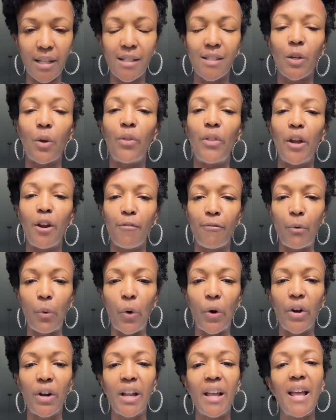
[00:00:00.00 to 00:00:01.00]
So
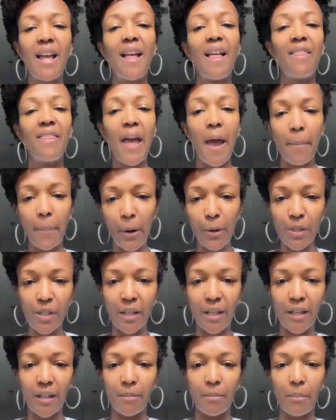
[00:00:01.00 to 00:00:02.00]
therefore, that person
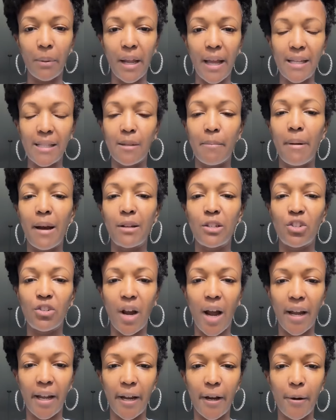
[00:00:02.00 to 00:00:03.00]
complains about dry
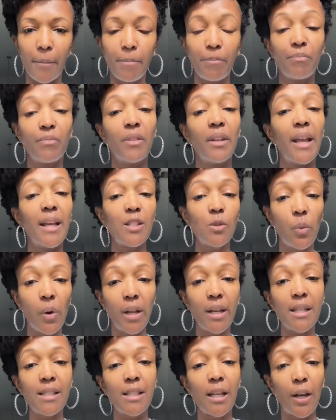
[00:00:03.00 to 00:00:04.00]
hair, as well
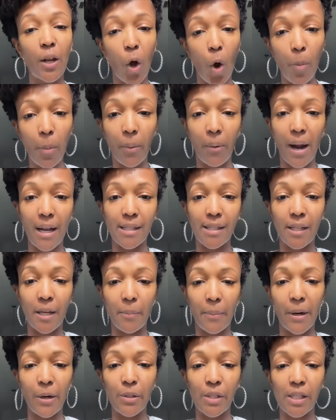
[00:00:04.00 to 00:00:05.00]
as the low porosity
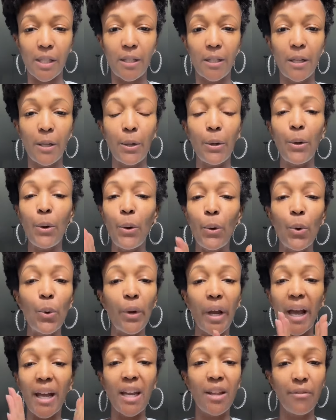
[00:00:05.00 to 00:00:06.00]
person who
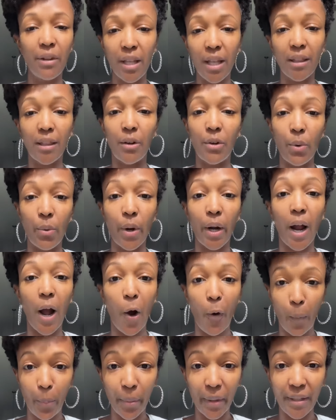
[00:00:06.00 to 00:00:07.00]
can't even get the door to
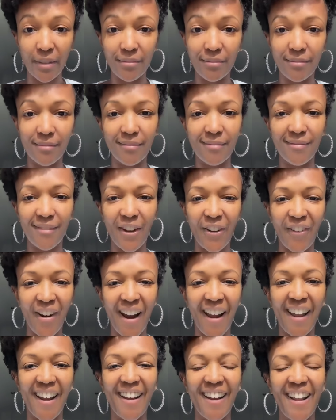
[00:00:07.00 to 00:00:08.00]
open. All right.